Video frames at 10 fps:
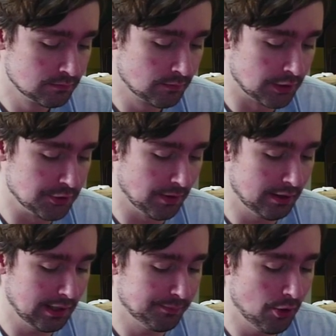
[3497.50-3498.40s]
Do I
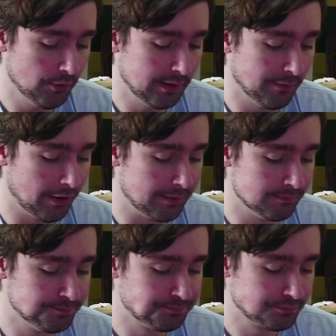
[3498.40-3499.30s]
like Pokemon?
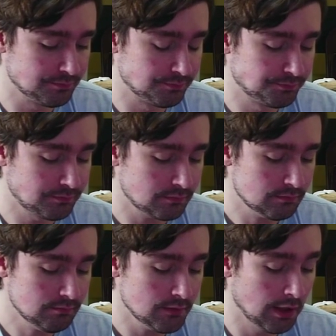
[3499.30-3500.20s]

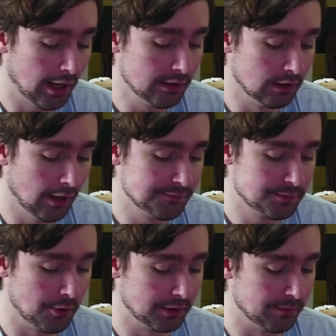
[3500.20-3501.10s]
I loved
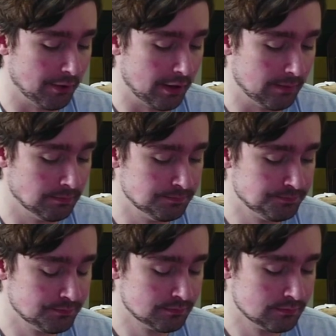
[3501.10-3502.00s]
Pokemon
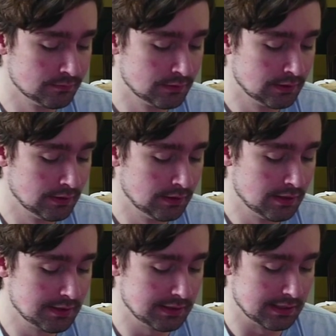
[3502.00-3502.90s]

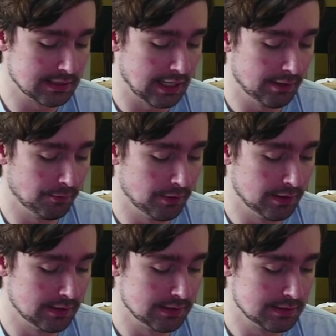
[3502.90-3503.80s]
since I
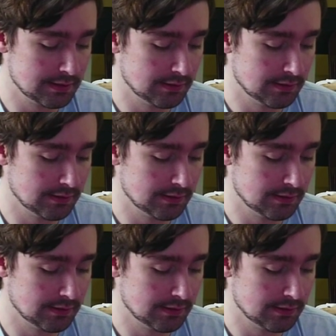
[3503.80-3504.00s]
was.